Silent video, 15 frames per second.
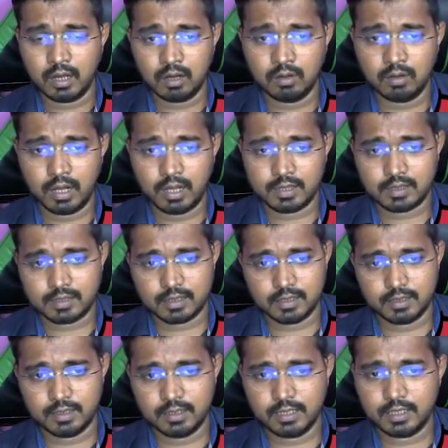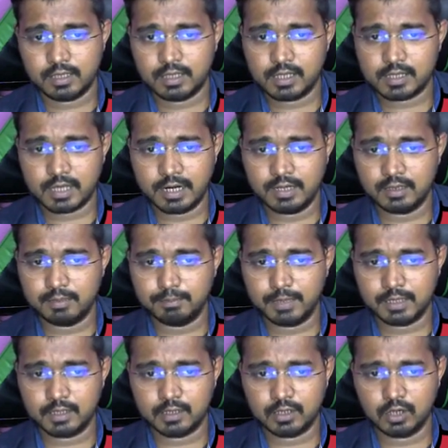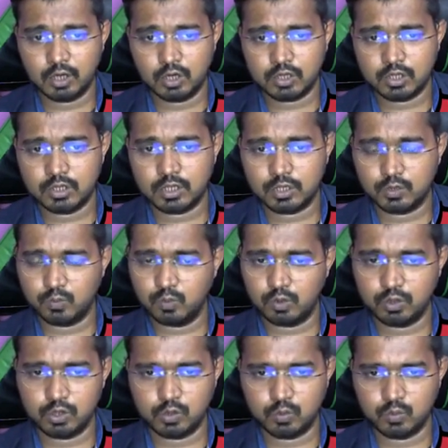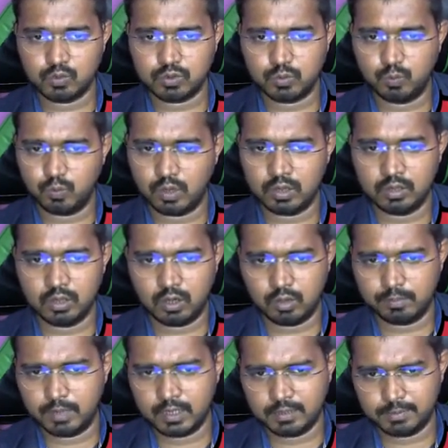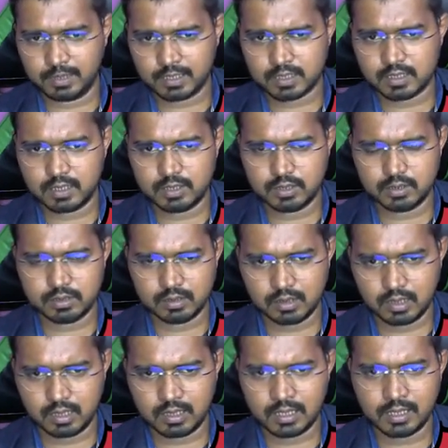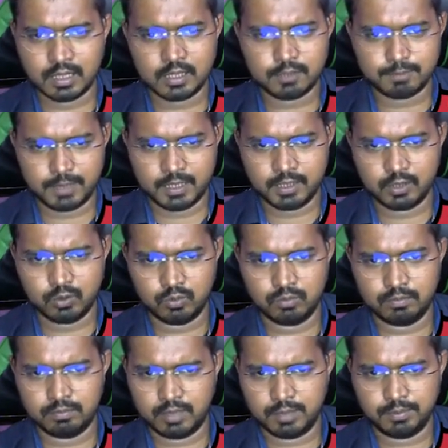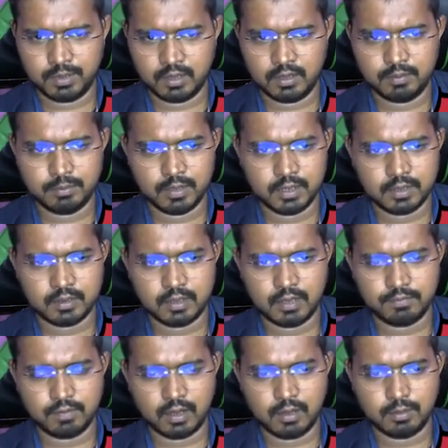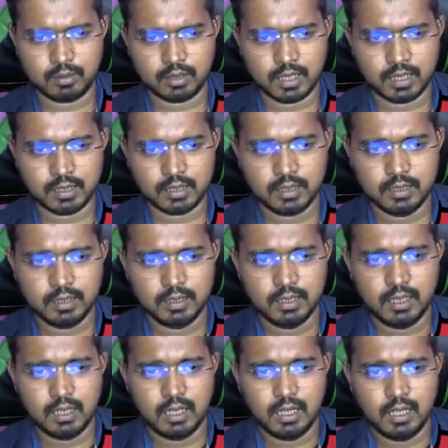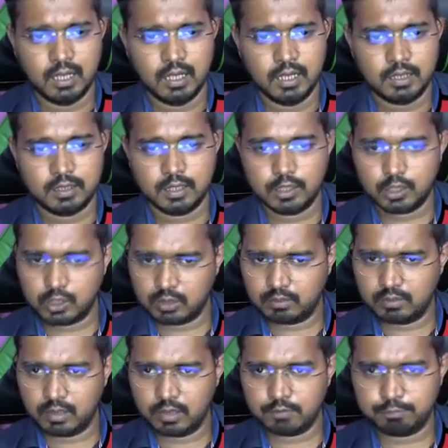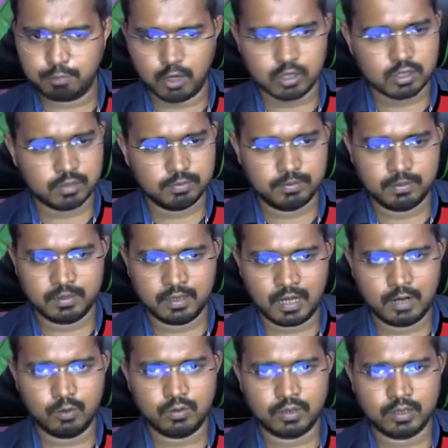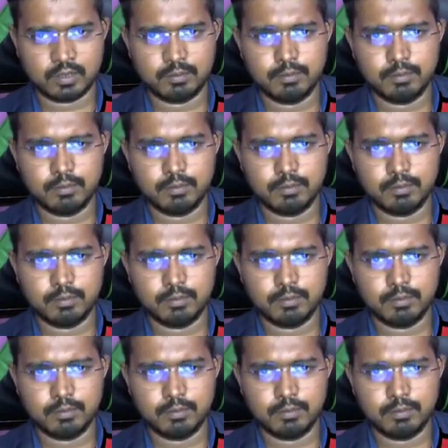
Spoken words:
Now, as I said earlier, decide the methodology that you want to use, one or multiple extension, and I'll explain you maybe in a minute about that. Then, if possible, I would